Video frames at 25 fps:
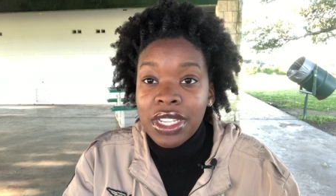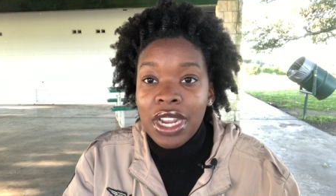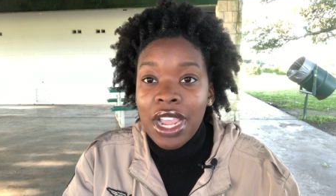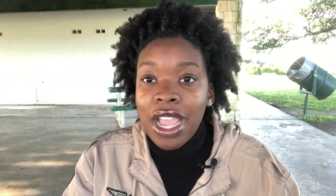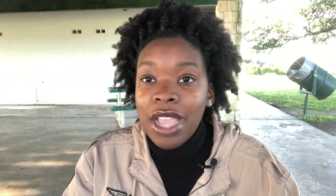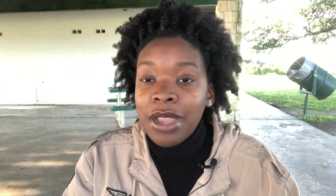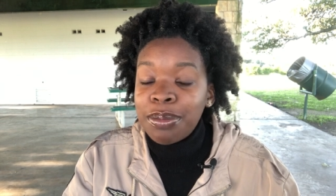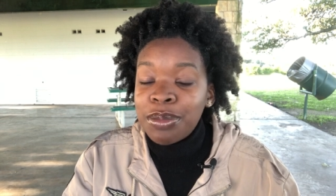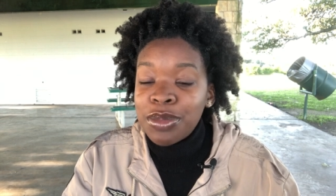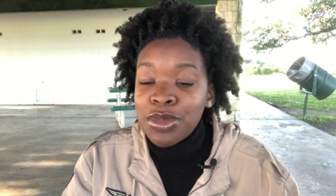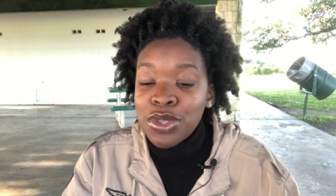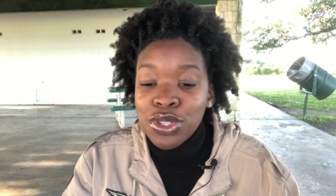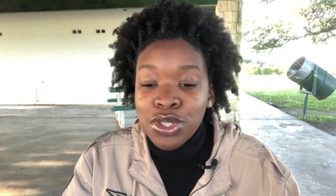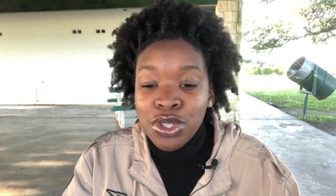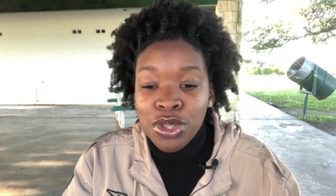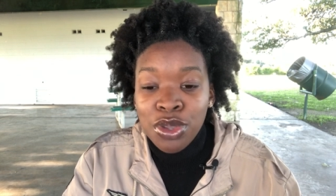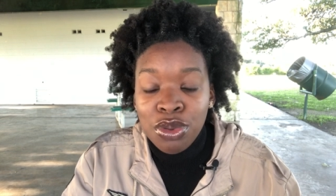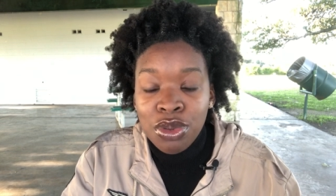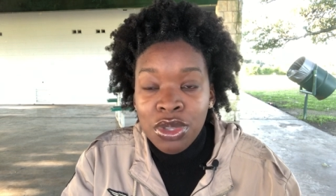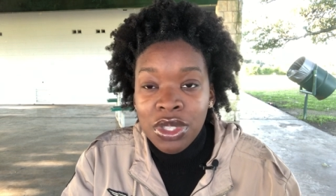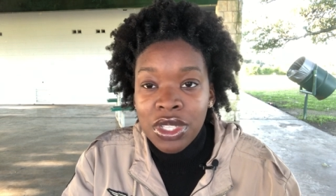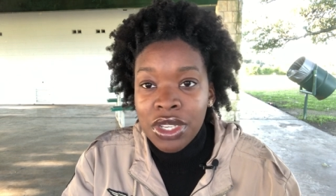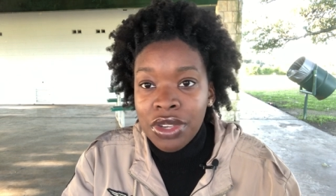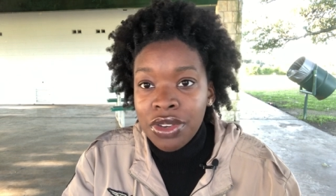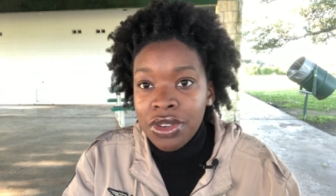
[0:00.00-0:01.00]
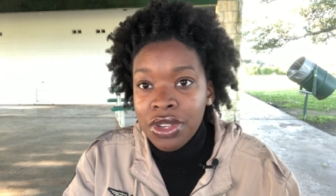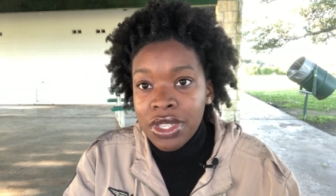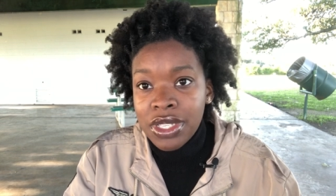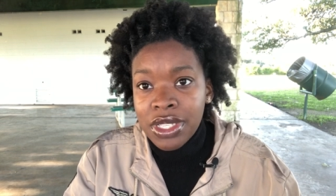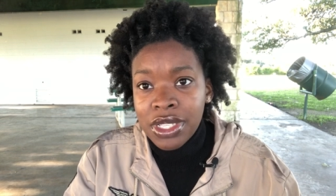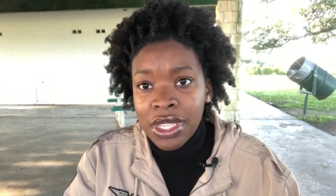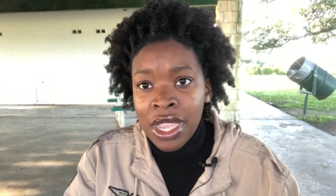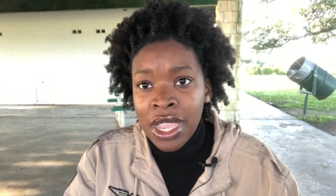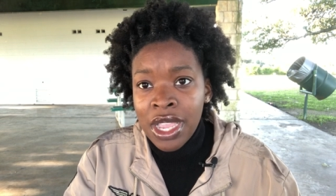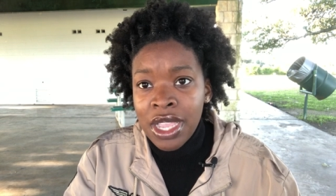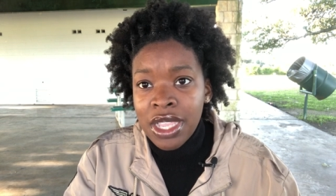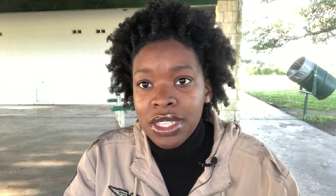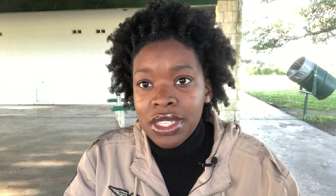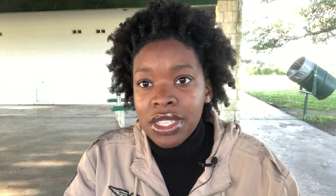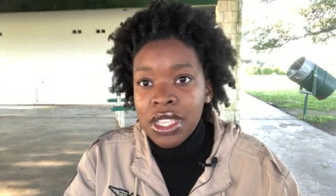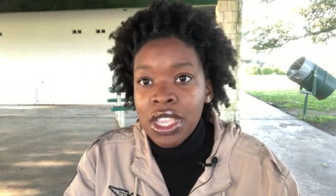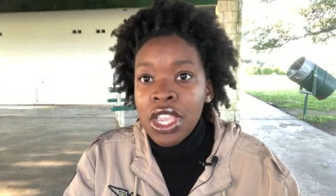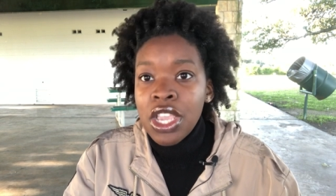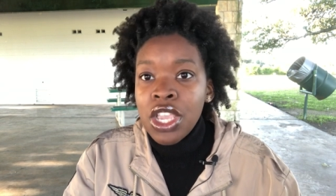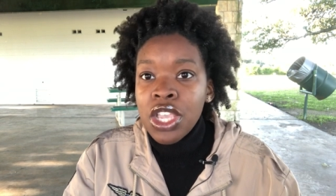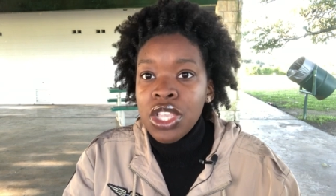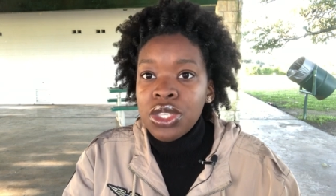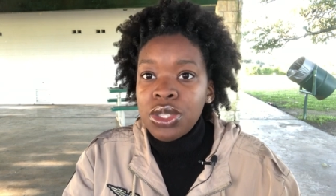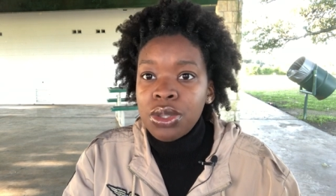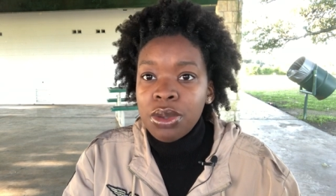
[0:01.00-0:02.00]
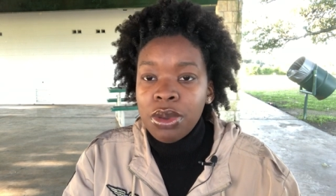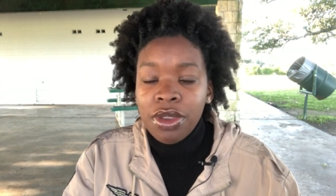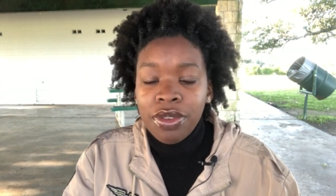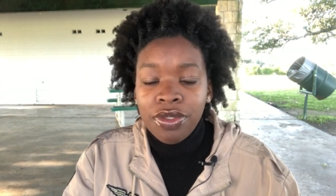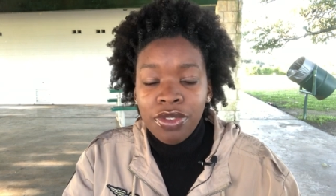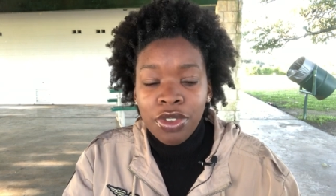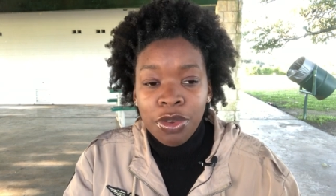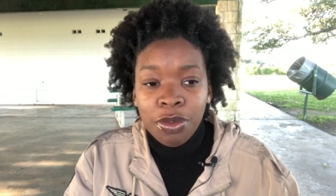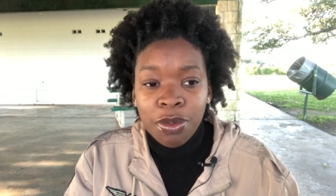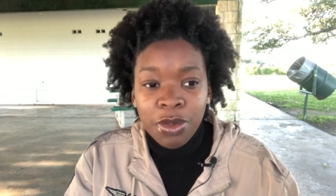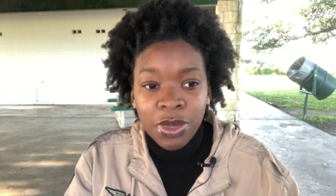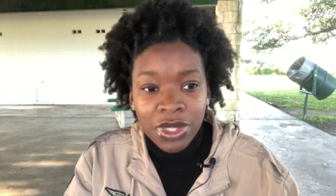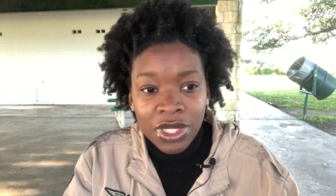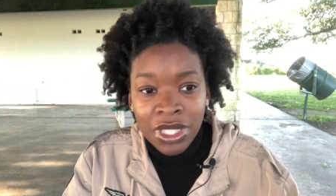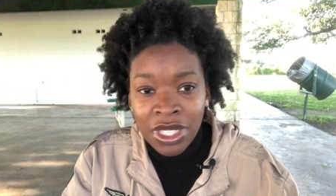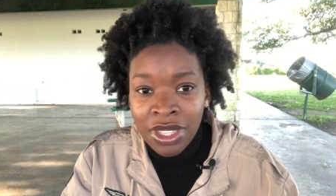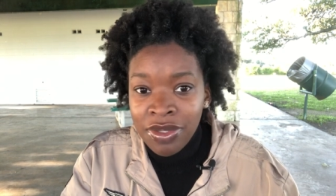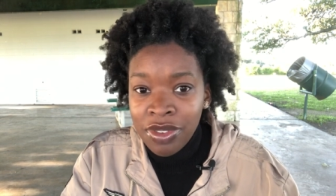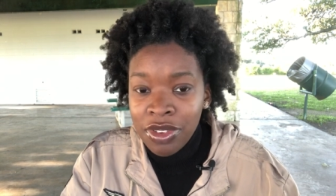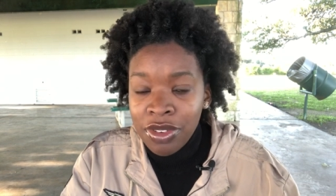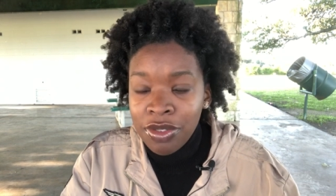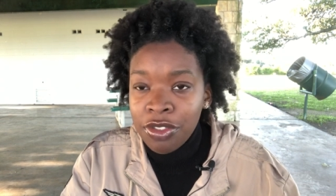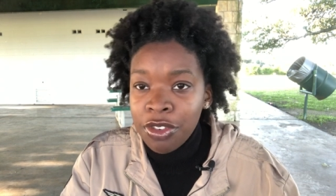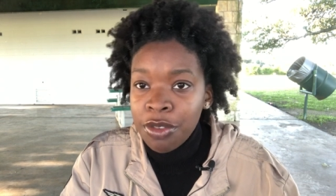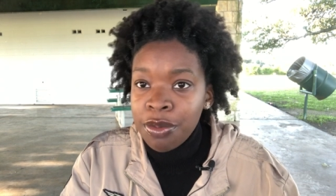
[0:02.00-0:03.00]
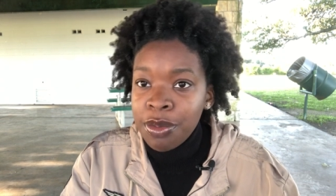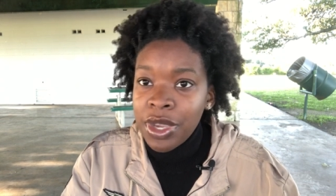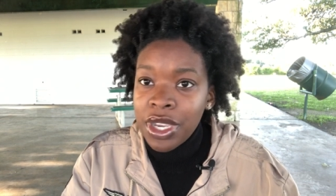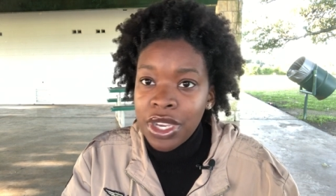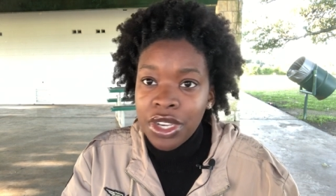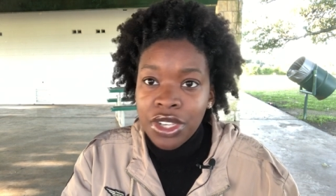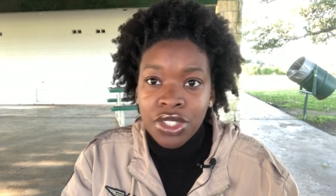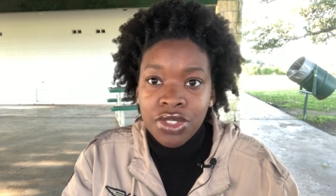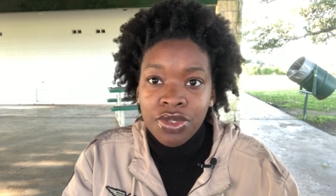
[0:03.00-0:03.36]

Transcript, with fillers: I'm so serious, guys. So if you're believing for marriage